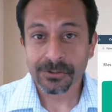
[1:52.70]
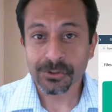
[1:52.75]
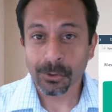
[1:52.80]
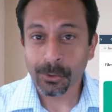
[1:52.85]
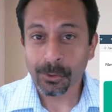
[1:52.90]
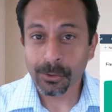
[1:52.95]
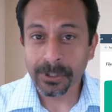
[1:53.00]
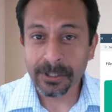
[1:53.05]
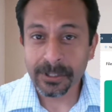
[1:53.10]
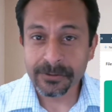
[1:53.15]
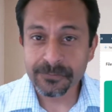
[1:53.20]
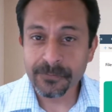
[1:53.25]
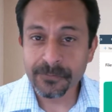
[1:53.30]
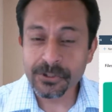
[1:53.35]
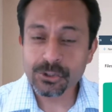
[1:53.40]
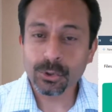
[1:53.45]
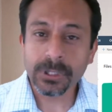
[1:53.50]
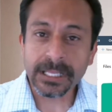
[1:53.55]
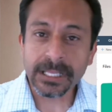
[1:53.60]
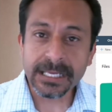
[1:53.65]
So there's
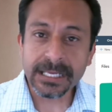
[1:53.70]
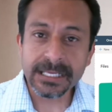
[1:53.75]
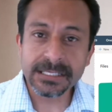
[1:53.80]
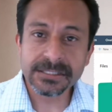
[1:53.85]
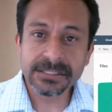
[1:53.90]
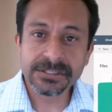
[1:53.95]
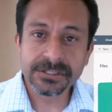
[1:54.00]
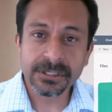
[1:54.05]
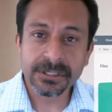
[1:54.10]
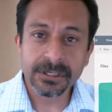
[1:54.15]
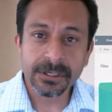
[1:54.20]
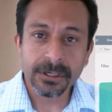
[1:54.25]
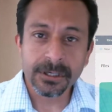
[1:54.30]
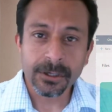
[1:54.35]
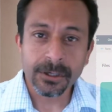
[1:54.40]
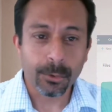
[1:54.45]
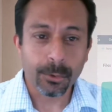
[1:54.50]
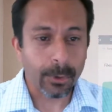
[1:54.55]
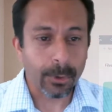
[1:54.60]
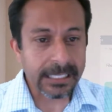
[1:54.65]
visual aids
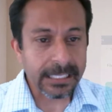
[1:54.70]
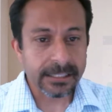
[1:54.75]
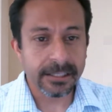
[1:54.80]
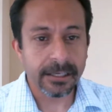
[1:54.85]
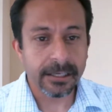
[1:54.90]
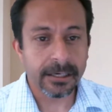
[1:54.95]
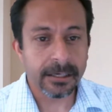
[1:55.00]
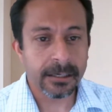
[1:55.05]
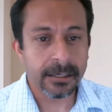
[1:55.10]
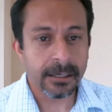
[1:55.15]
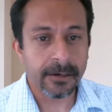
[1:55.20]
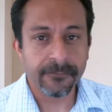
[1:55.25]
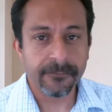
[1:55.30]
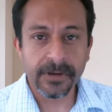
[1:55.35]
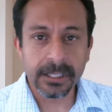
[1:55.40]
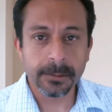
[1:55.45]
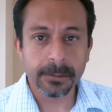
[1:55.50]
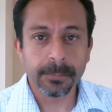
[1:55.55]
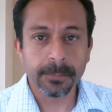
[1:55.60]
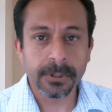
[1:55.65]
right there
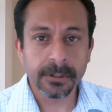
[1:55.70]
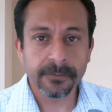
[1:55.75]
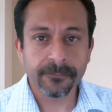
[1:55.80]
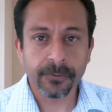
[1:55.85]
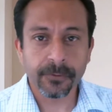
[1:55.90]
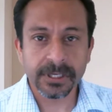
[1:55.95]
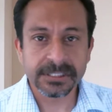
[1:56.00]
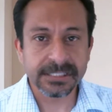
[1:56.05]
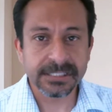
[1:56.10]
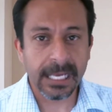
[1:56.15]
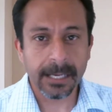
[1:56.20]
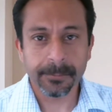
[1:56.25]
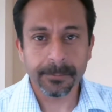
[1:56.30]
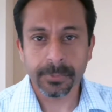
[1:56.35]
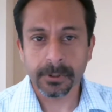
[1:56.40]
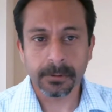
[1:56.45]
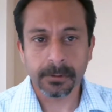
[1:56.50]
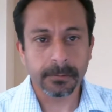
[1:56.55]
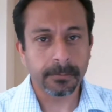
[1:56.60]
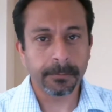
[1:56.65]
available, for
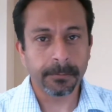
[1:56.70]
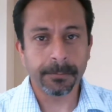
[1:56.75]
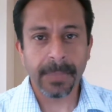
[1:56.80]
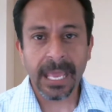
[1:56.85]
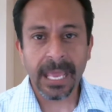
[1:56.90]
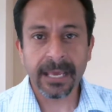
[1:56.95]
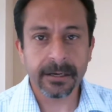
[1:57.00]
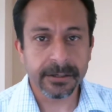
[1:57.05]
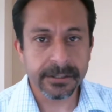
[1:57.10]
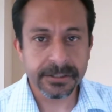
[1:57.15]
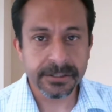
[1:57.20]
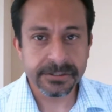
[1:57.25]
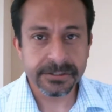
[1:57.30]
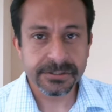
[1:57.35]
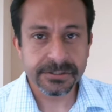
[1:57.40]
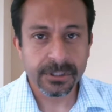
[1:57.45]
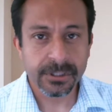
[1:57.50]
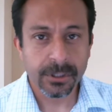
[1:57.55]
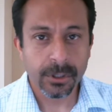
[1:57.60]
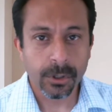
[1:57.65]
example,
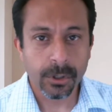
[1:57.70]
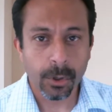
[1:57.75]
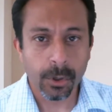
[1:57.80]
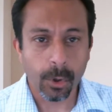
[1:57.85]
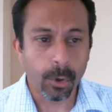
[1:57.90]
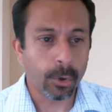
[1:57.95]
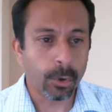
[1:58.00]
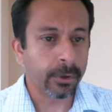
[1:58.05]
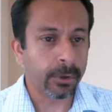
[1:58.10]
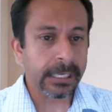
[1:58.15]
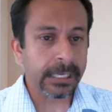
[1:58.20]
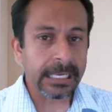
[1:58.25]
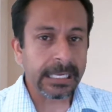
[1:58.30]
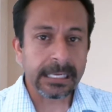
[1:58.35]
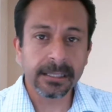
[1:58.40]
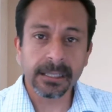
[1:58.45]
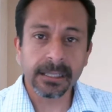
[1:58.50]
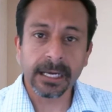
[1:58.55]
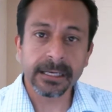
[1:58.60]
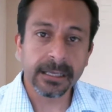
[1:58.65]
banners or
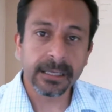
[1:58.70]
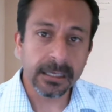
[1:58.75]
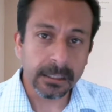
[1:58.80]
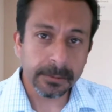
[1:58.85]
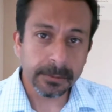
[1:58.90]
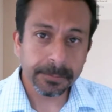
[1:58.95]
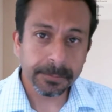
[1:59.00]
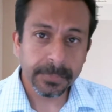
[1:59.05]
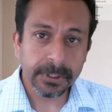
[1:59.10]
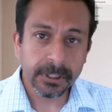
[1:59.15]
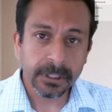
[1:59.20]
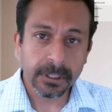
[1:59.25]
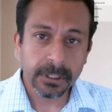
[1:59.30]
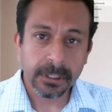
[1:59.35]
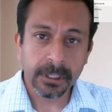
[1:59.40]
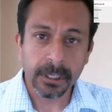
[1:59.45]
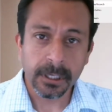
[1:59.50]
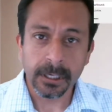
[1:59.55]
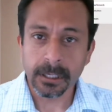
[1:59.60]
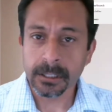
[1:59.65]
inline help,
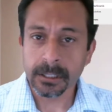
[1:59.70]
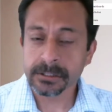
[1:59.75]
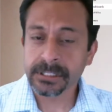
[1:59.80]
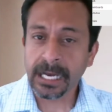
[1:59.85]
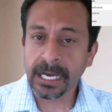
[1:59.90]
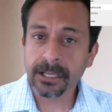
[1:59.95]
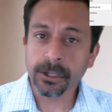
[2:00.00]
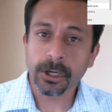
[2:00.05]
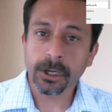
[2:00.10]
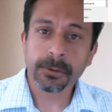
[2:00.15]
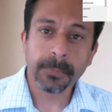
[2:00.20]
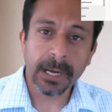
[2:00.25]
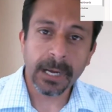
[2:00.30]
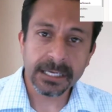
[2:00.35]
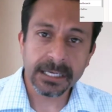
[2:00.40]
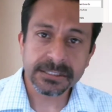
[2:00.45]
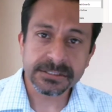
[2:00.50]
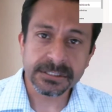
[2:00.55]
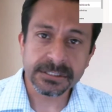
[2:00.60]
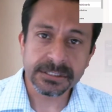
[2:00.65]
dialog
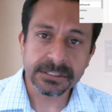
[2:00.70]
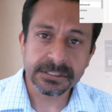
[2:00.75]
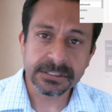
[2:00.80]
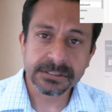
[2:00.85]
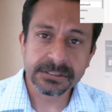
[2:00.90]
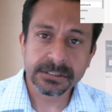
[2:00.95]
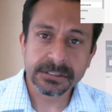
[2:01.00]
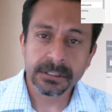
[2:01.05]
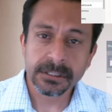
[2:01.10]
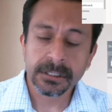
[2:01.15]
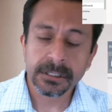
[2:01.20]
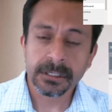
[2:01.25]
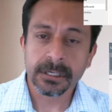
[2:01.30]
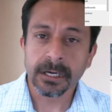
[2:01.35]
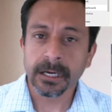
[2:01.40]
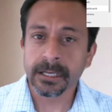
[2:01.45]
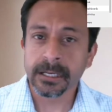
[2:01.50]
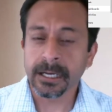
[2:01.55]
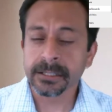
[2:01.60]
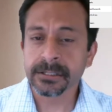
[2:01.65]
boxes,
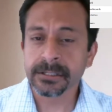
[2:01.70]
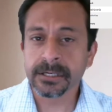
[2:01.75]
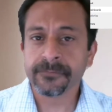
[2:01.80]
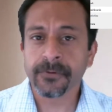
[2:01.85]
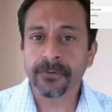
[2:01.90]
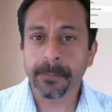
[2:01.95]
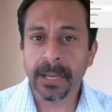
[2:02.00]
and other